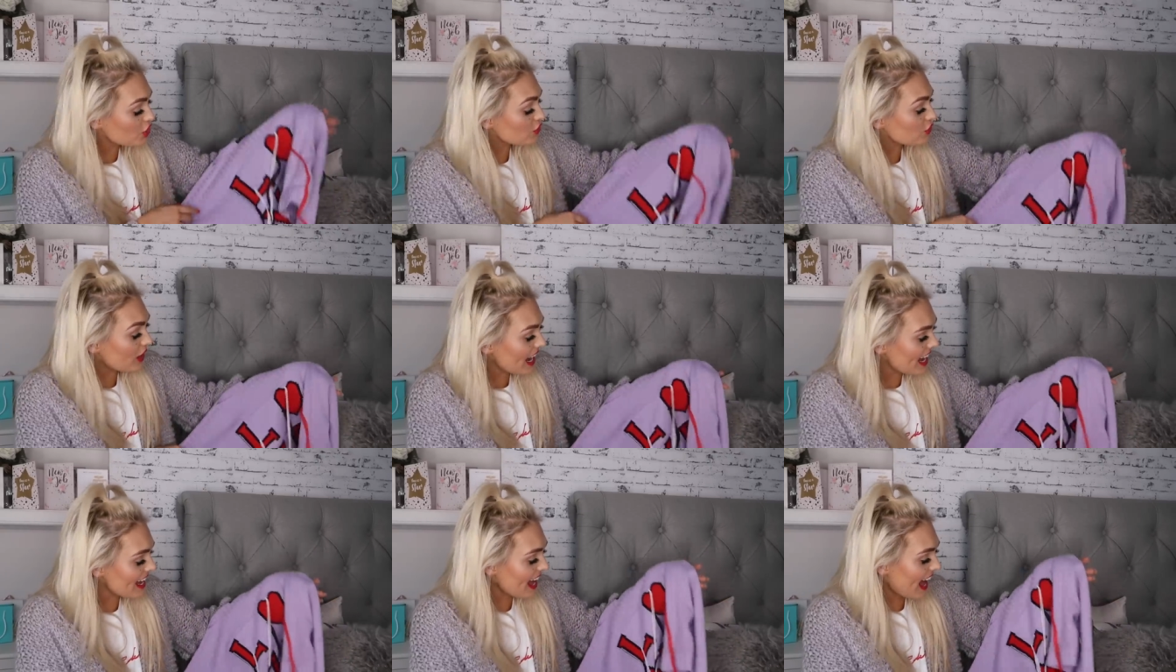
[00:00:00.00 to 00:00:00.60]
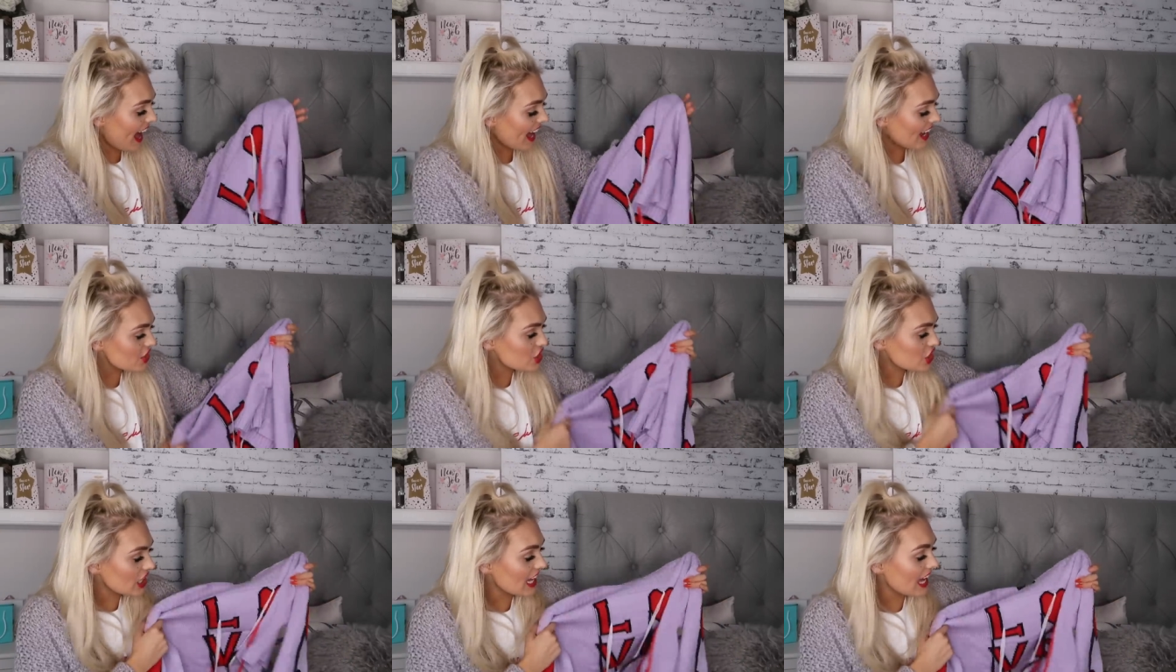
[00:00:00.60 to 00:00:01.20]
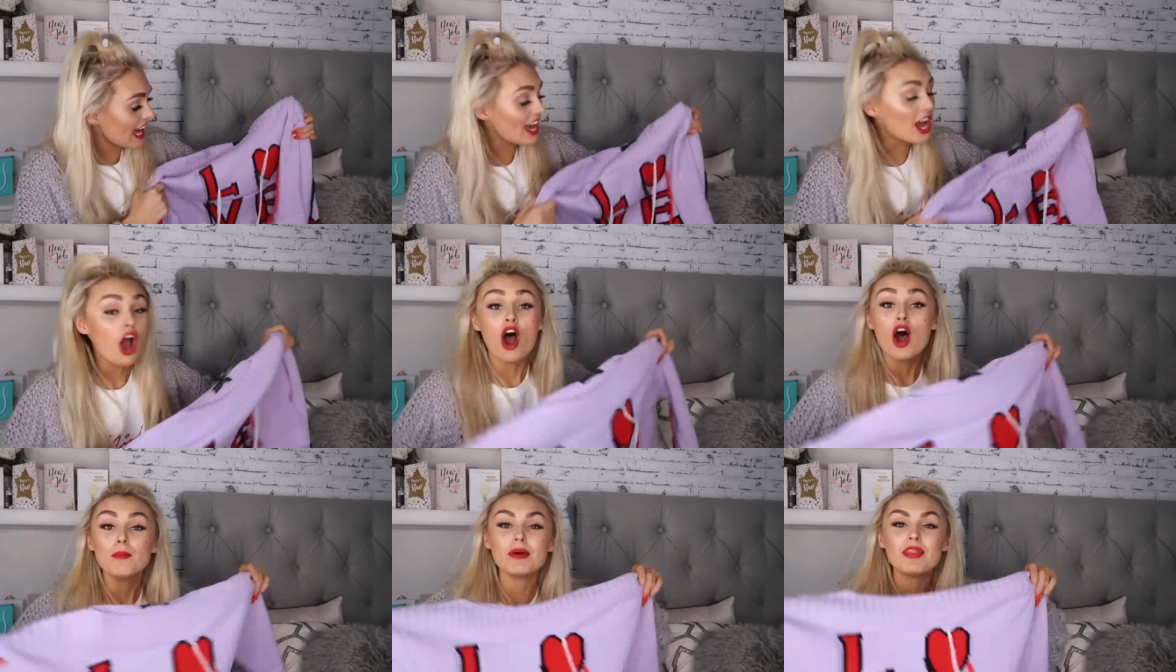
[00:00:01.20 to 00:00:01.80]
agree really actually. Well.
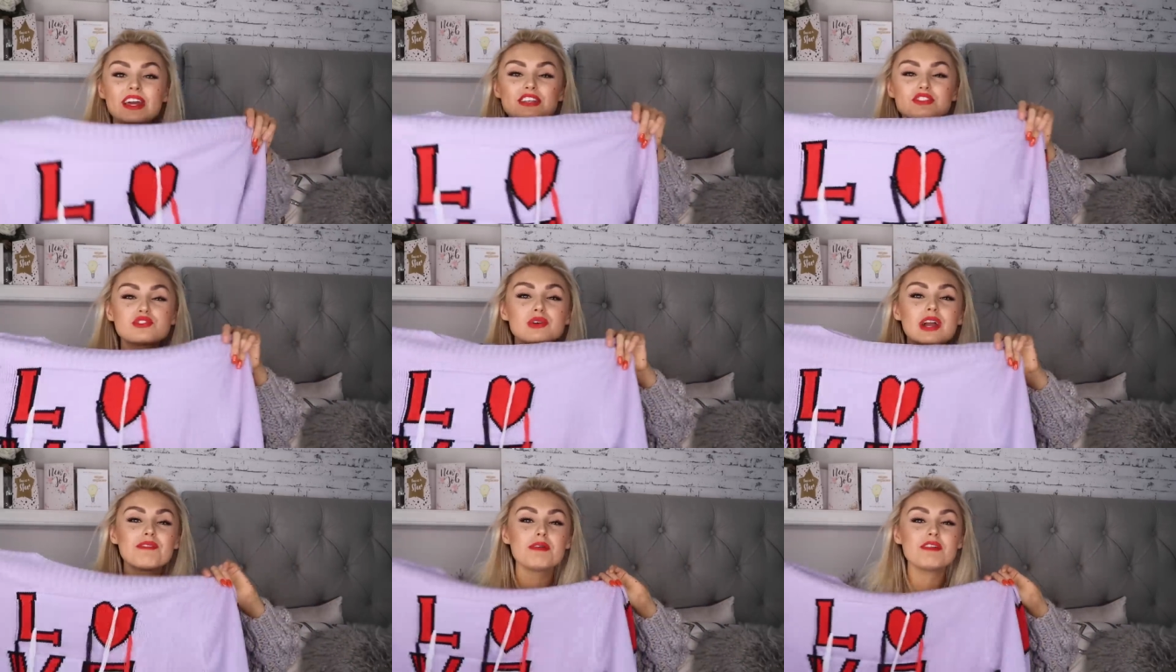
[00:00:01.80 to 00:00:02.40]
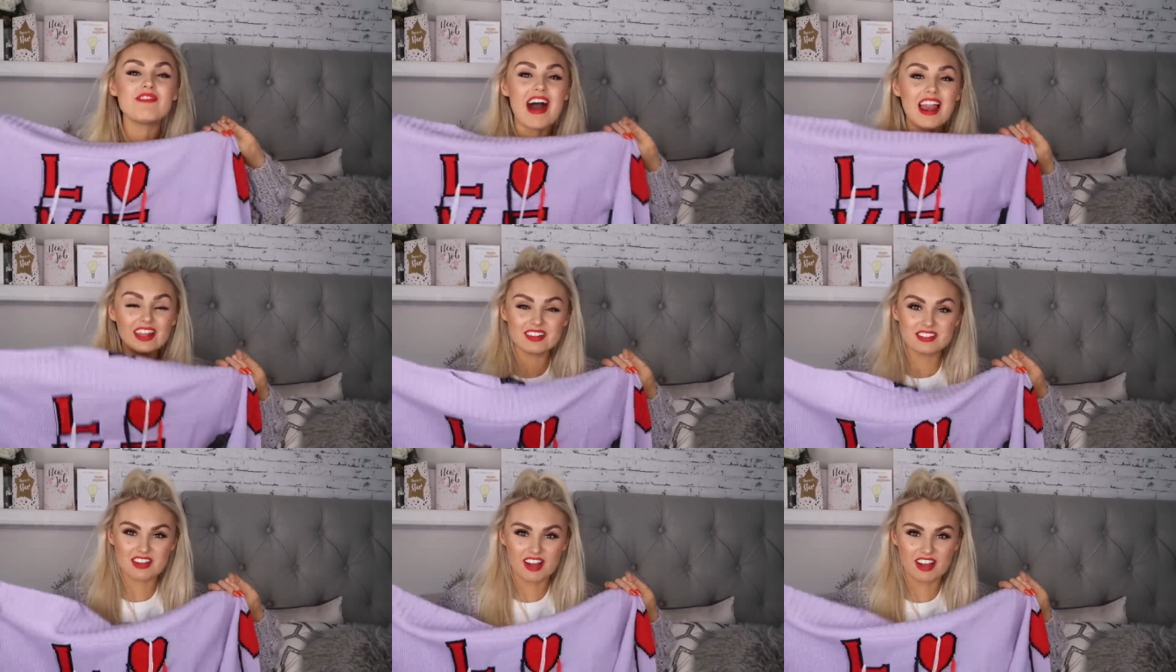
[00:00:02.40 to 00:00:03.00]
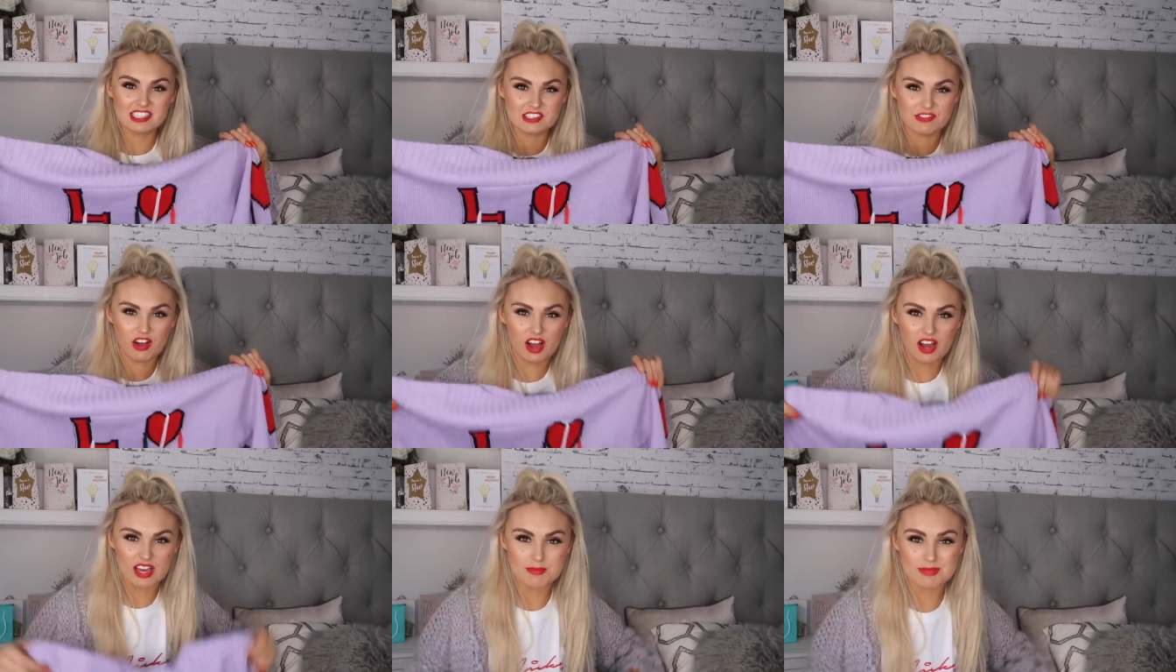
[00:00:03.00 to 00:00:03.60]
But these are all giving me Valentine's
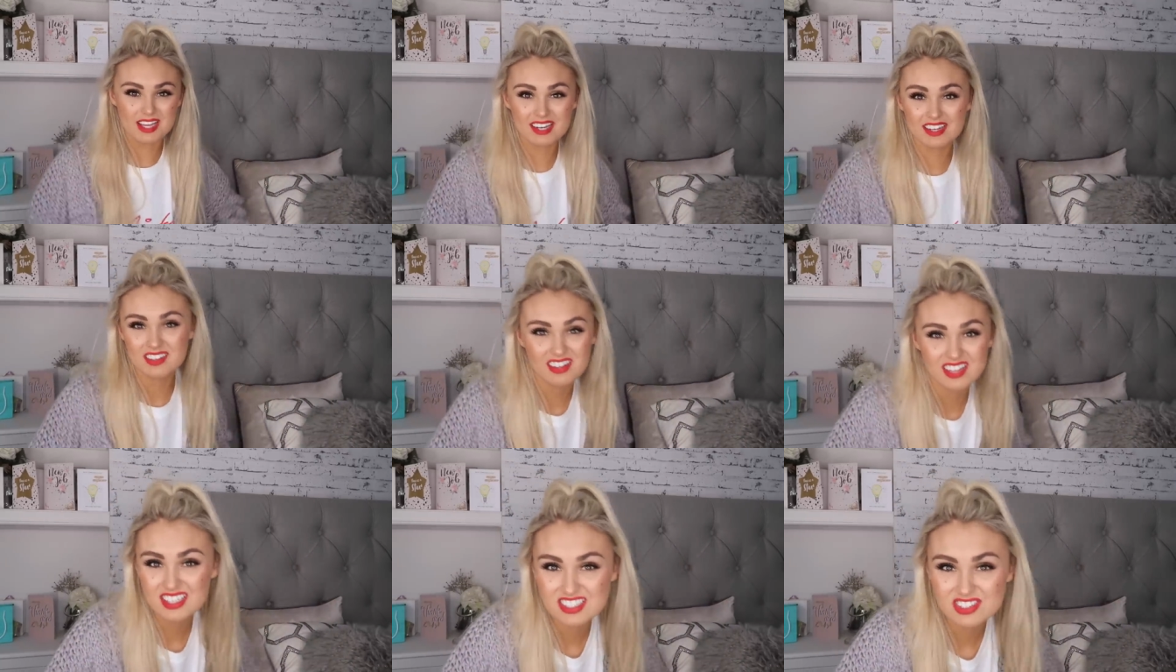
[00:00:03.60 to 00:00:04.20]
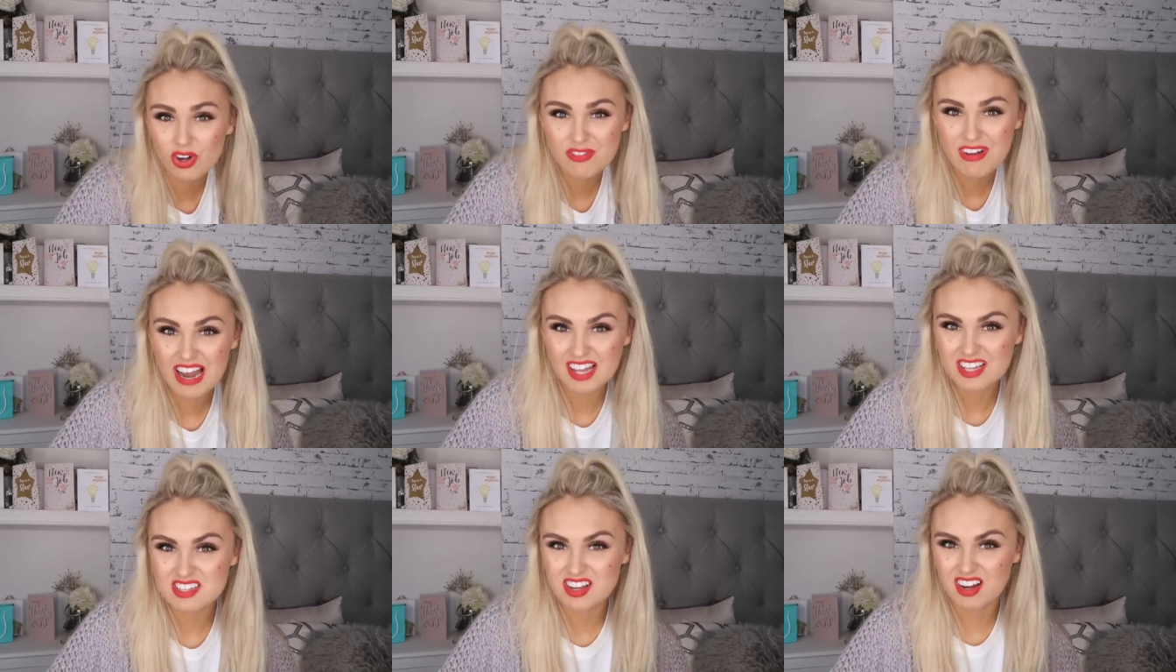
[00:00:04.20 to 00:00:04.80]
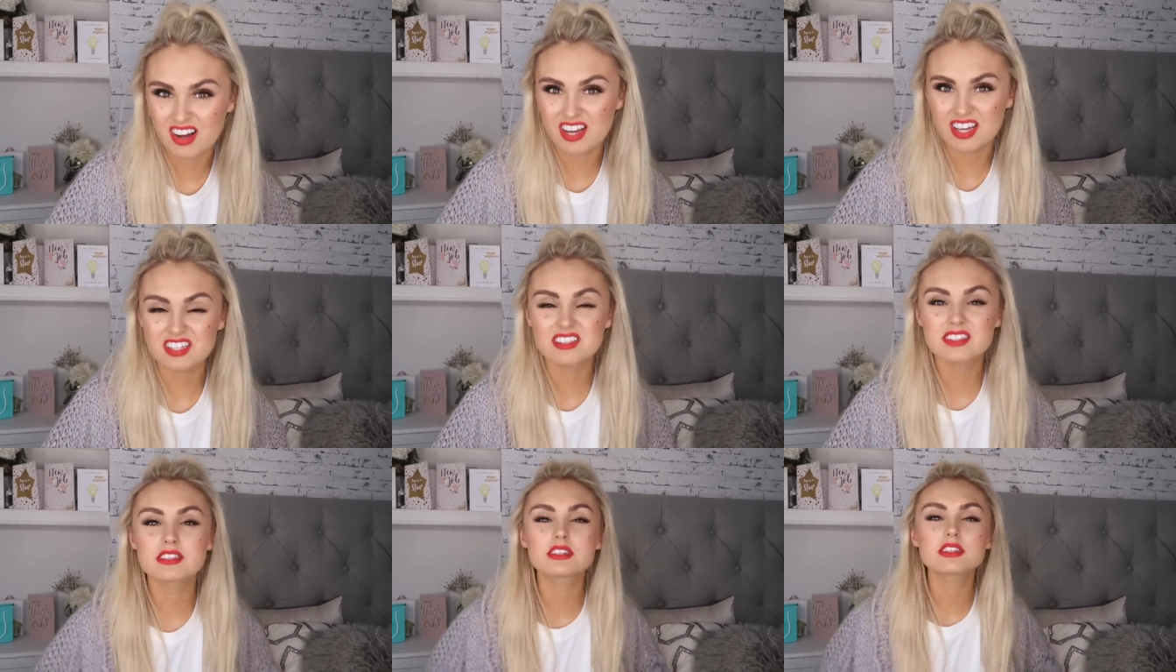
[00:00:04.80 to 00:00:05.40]
vibes, and, and your lipstick, not Valentine's. Your